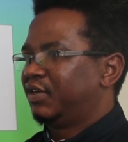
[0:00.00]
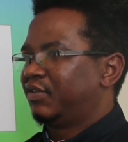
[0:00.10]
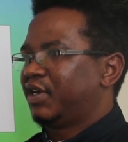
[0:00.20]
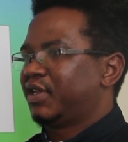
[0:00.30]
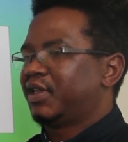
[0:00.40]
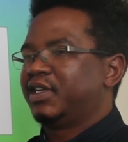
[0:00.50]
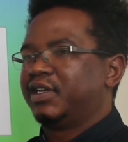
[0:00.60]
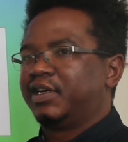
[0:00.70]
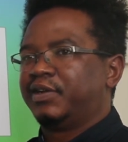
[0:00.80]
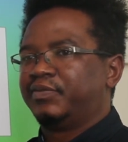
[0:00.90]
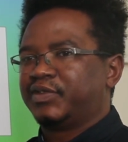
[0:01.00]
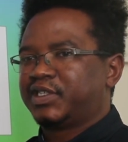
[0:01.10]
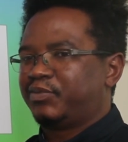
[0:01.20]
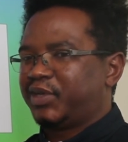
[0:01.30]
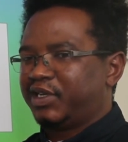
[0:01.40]
Right? That
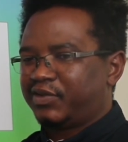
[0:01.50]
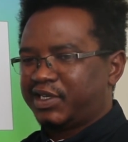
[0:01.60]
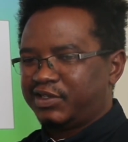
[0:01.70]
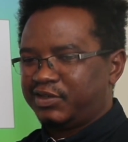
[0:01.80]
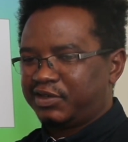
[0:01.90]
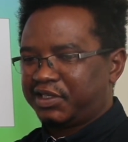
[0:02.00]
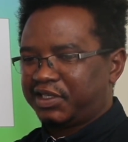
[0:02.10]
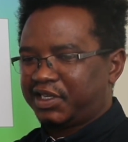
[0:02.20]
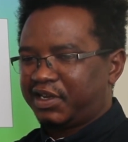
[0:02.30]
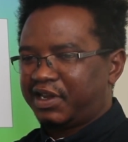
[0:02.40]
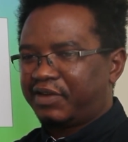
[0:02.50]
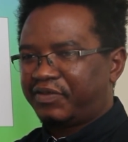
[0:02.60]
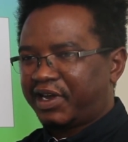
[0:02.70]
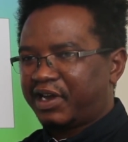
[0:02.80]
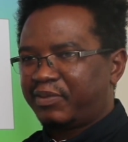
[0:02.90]
somebody once joked and said the
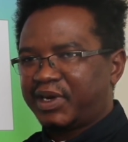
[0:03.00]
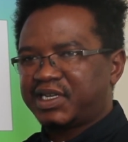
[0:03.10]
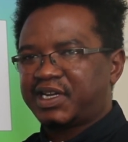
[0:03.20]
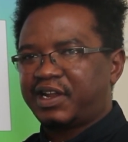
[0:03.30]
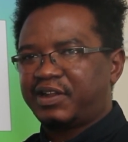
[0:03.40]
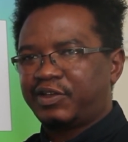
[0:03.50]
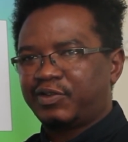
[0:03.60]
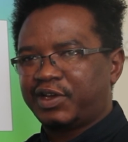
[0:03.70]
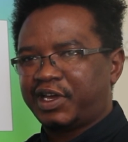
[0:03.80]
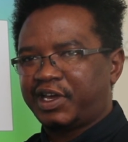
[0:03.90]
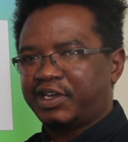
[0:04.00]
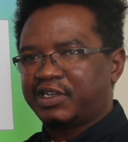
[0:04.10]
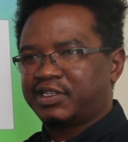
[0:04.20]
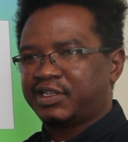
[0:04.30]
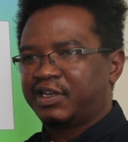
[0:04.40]
African pastor in the UK
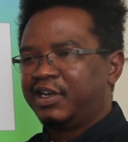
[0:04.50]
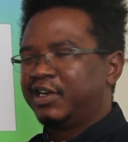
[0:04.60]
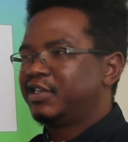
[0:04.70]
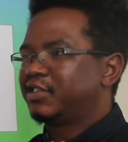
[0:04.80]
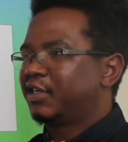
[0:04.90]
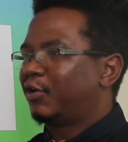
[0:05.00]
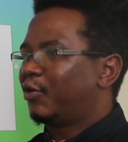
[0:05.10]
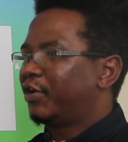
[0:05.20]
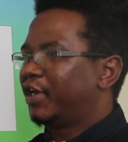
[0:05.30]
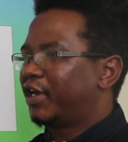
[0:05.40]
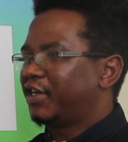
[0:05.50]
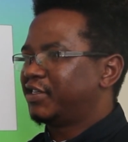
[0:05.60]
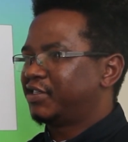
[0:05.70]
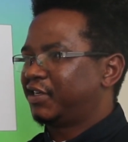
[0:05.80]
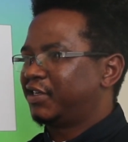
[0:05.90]
is a lawyer,
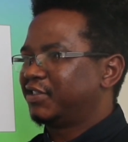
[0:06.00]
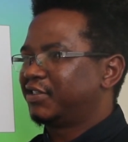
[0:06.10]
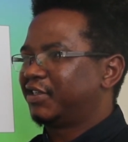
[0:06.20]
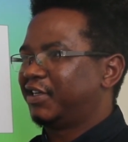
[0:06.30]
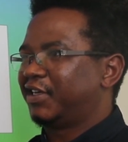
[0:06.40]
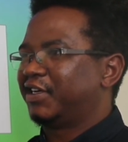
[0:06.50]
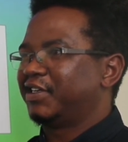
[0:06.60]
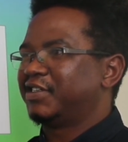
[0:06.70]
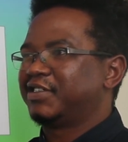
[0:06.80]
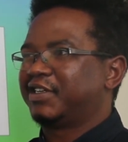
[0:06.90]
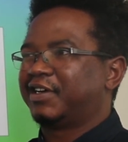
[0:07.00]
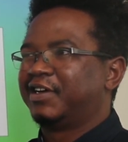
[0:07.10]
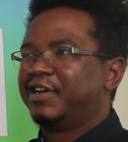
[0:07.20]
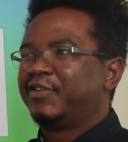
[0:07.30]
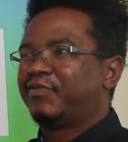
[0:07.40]
is a counselor, is a
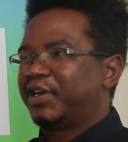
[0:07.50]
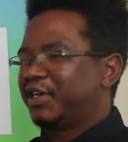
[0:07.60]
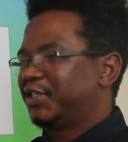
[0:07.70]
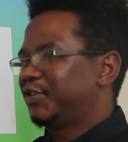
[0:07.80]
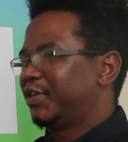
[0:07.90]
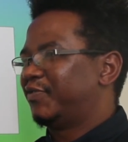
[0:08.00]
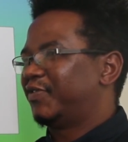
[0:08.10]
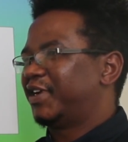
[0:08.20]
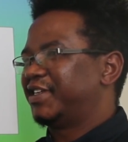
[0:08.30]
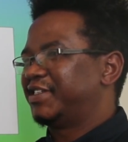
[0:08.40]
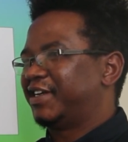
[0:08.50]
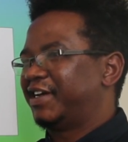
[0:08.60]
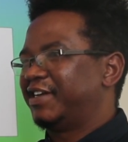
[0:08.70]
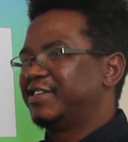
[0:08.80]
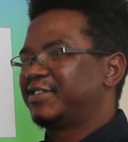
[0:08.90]
financial advisor,
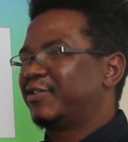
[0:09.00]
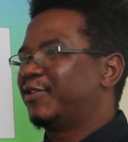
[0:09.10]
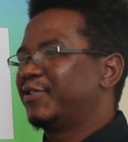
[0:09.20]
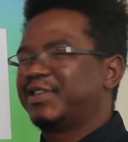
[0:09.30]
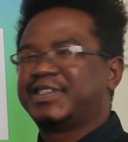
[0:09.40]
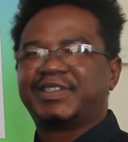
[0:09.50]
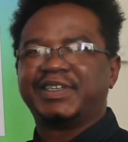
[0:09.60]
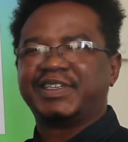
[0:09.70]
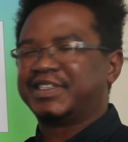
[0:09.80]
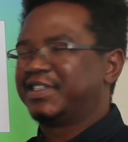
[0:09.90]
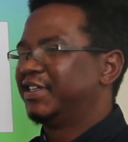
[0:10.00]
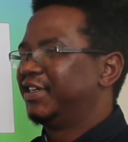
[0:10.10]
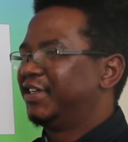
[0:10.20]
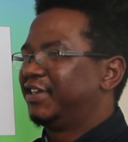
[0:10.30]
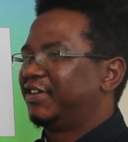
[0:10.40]
is all these things,
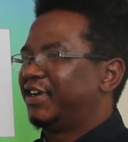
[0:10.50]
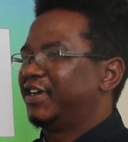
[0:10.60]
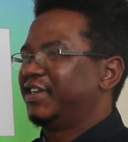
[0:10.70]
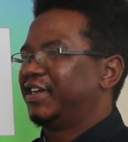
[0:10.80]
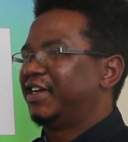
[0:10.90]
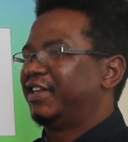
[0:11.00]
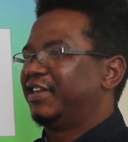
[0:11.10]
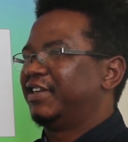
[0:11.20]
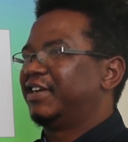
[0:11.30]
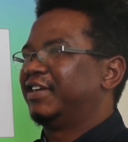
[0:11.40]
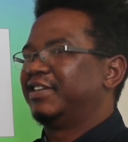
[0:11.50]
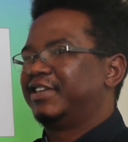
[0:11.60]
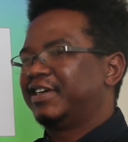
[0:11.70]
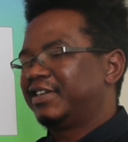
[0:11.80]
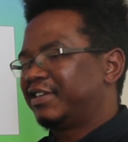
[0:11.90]
right? And
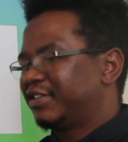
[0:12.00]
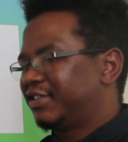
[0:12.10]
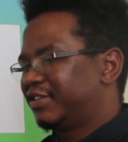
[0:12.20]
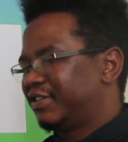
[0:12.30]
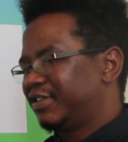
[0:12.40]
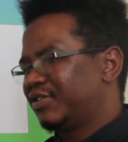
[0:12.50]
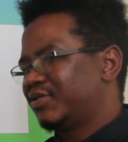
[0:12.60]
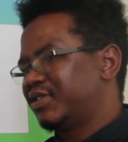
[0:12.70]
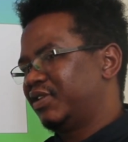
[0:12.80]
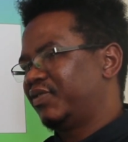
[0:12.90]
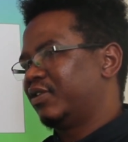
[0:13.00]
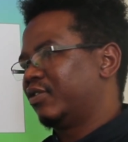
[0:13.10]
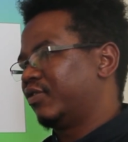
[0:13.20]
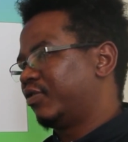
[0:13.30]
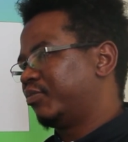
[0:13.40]
that's always
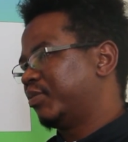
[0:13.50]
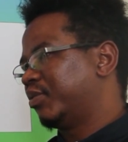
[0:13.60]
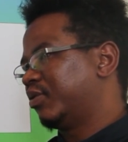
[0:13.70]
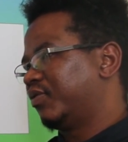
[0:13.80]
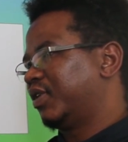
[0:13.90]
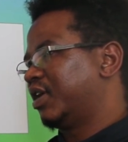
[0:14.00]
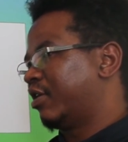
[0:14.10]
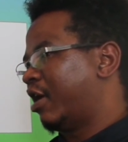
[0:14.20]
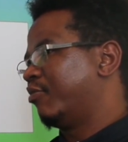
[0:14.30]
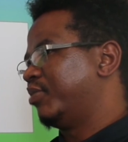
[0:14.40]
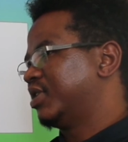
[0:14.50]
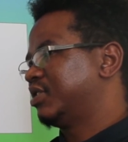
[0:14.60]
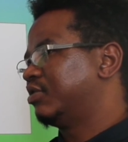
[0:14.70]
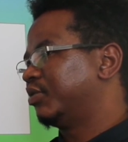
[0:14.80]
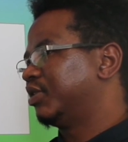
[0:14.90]
difficult for people to figure out how
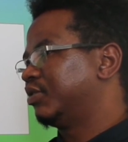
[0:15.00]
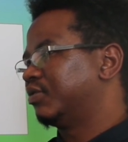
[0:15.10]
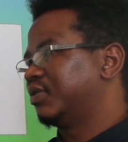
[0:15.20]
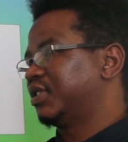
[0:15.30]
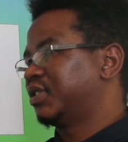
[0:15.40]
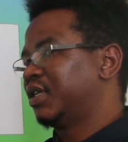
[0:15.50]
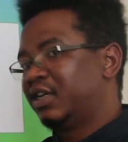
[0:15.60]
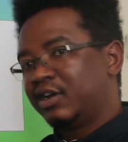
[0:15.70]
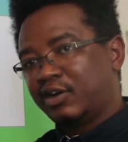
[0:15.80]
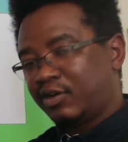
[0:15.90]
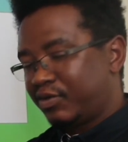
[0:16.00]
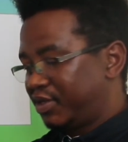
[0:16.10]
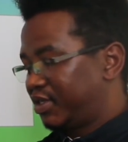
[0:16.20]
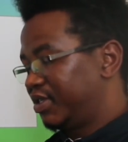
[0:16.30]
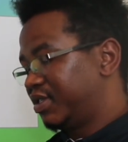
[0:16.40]
best do we do this, all
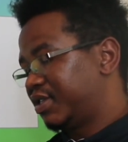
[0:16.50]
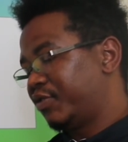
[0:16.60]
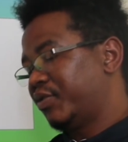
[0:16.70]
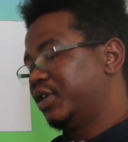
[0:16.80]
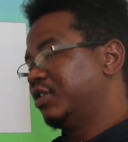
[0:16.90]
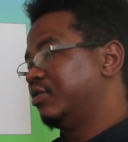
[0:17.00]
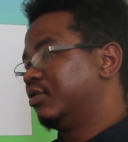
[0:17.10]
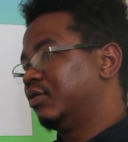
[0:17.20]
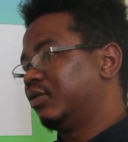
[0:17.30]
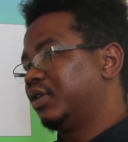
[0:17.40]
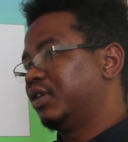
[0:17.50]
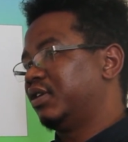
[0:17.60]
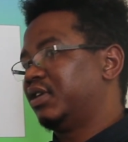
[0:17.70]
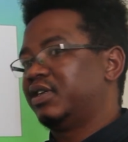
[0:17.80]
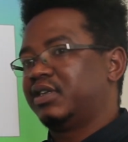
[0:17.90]
these things that we need to do
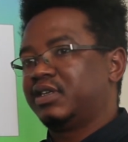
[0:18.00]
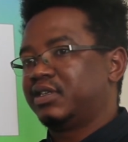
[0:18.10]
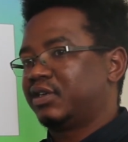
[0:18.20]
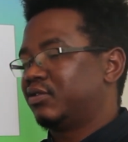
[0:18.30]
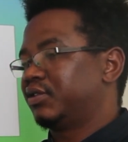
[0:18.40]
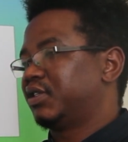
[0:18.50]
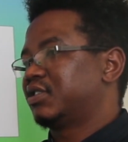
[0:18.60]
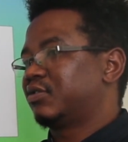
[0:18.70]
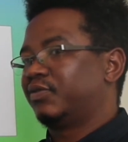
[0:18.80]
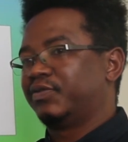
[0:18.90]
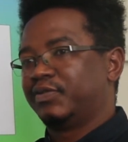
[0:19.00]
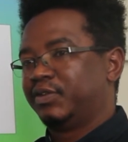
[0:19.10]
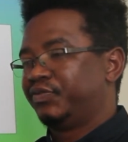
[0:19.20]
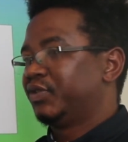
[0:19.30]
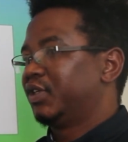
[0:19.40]
in the context of
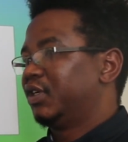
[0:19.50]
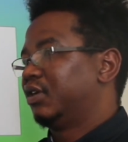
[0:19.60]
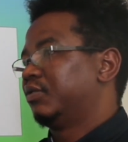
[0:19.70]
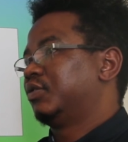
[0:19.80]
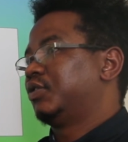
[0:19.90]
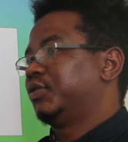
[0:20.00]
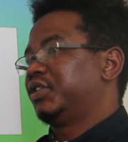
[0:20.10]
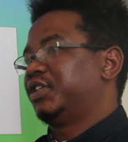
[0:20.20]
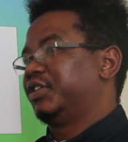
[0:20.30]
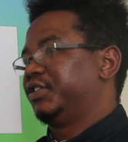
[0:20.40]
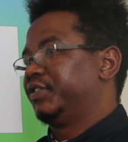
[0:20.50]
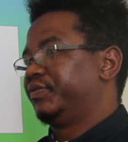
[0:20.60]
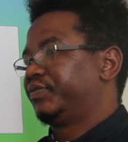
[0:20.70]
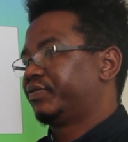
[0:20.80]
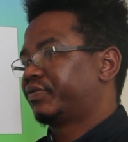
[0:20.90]
doing church.
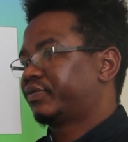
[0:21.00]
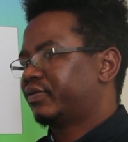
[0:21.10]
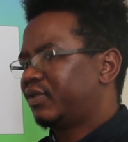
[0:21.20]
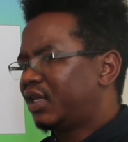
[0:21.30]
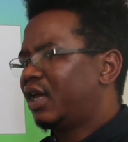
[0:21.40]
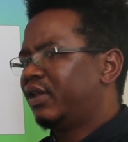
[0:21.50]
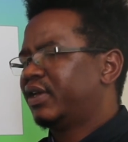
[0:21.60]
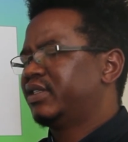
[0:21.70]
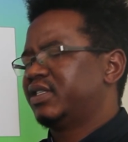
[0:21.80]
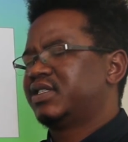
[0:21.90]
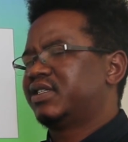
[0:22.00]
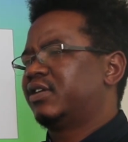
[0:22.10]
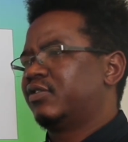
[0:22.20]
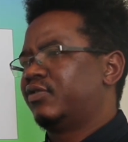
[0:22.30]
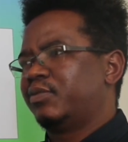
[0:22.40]
And that's a
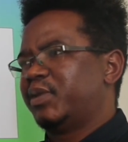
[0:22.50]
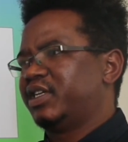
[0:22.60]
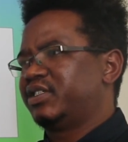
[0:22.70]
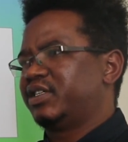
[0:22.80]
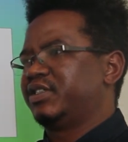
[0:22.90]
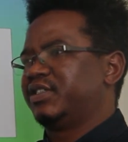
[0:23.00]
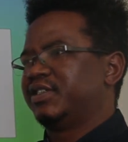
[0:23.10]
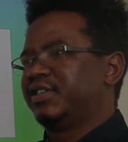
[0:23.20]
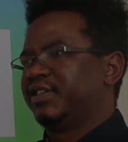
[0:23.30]
struggle for many churches.